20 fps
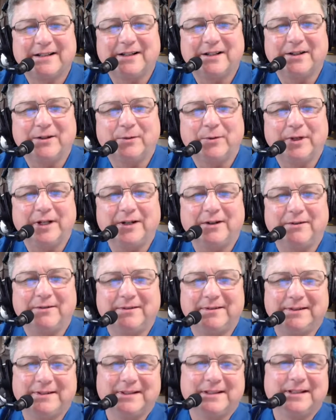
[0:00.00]
Well,
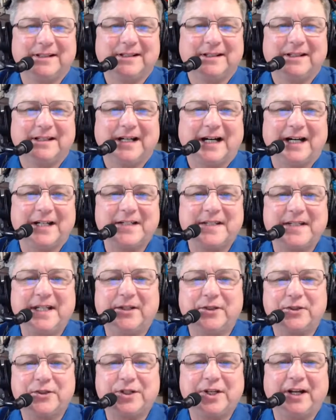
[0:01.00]
I see a
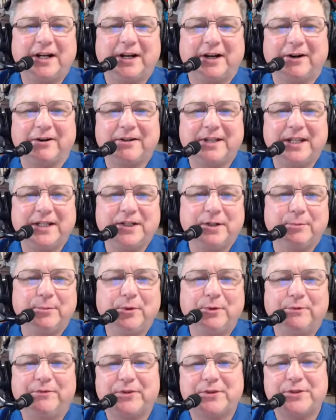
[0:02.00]
chair. Can you
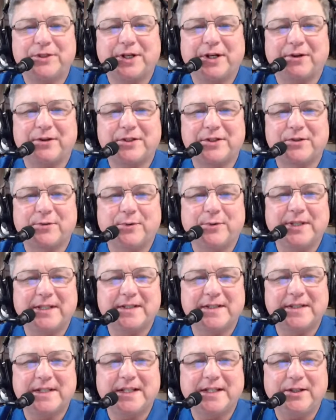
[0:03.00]
move the chair so we can
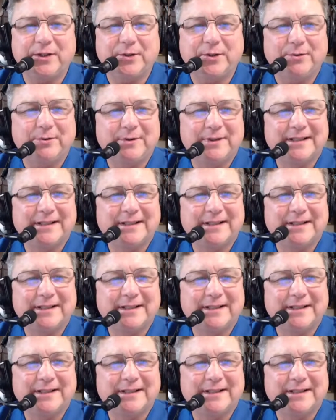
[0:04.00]
see you?